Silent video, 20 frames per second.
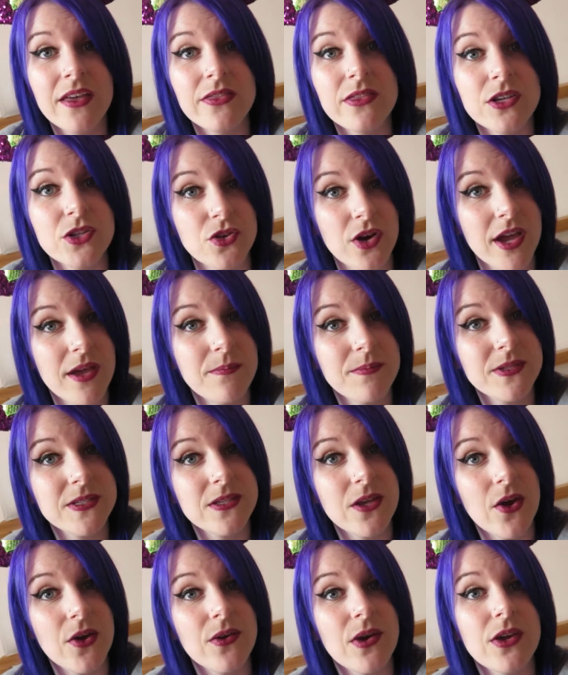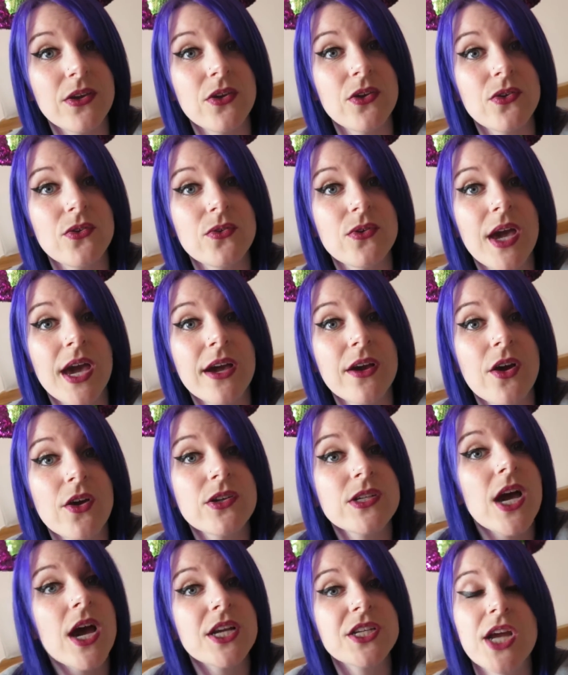the trip so you can
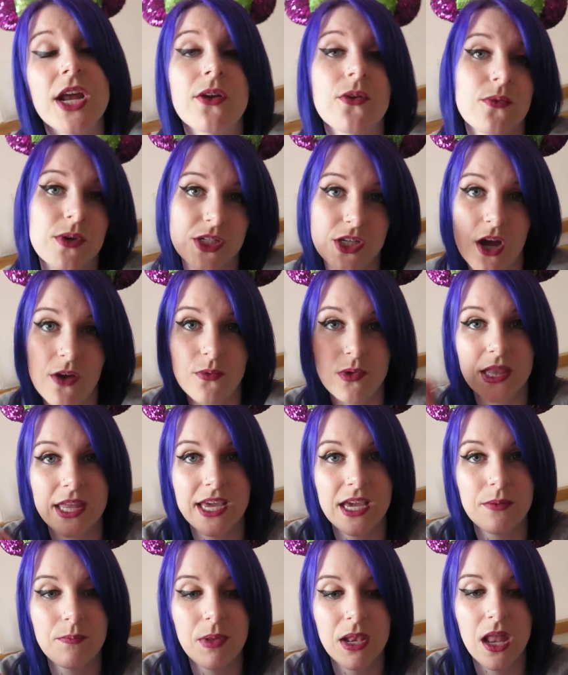go to her channel which I will link